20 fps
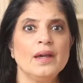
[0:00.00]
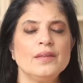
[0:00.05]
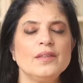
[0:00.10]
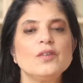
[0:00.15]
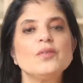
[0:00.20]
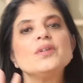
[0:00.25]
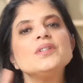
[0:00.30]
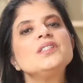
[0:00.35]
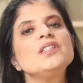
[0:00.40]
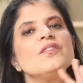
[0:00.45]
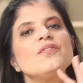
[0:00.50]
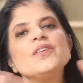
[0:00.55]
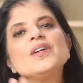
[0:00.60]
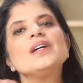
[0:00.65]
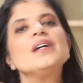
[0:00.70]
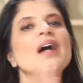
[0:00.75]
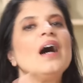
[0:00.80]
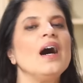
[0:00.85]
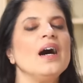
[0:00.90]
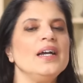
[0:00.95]
There are
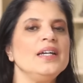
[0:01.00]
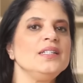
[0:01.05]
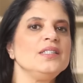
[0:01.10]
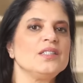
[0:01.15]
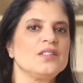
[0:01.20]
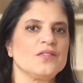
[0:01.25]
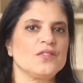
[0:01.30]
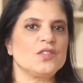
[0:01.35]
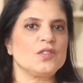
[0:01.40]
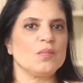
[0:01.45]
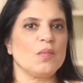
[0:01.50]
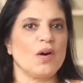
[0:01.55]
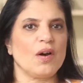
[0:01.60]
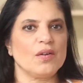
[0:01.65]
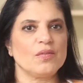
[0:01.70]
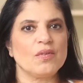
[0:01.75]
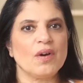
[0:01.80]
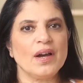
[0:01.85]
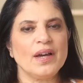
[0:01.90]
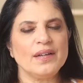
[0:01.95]
different kinds of
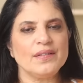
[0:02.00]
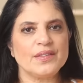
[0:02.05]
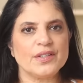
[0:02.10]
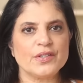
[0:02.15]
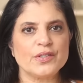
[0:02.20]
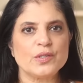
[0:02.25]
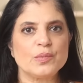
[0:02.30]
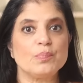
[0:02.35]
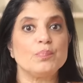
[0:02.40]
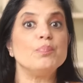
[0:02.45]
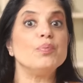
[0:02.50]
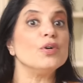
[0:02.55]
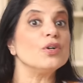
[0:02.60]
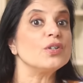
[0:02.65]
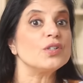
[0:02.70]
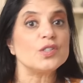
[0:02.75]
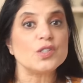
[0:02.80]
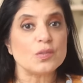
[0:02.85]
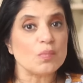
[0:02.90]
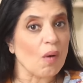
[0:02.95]
smart, right? There's
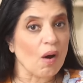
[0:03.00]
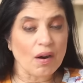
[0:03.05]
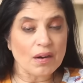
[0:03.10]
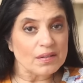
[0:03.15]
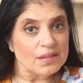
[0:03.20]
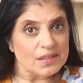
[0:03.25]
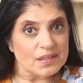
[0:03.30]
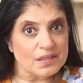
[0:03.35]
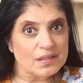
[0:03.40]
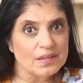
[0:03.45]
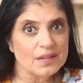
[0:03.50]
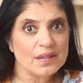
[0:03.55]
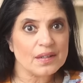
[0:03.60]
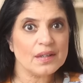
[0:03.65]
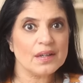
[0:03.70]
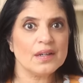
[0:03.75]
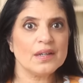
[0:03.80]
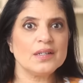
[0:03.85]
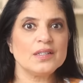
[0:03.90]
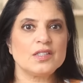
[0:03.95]
book smart.
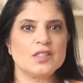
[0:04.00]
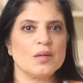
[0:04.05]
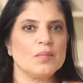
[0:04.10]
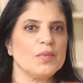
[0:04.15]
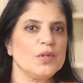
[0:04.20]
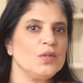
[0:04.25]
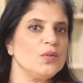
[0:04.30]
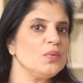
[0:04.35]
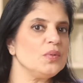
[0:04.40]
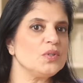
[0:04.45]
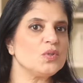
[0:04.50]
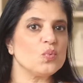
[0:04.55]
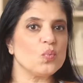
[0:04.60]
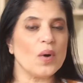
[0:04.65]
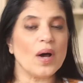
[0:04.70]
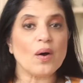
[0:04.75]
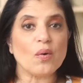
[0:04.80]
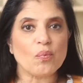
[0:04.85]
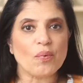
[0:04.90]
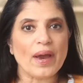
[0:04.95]
Someone who is
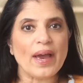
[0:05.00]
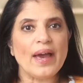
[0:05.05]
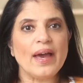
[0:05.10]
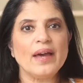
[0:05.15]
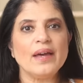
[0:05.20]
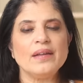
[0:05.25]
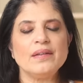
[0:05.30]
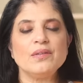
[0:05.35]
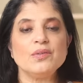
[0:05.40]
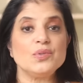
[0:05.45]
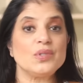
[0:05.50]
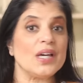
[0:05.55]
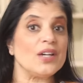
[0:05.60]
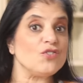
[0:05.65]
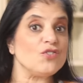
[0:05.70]
well-read, who's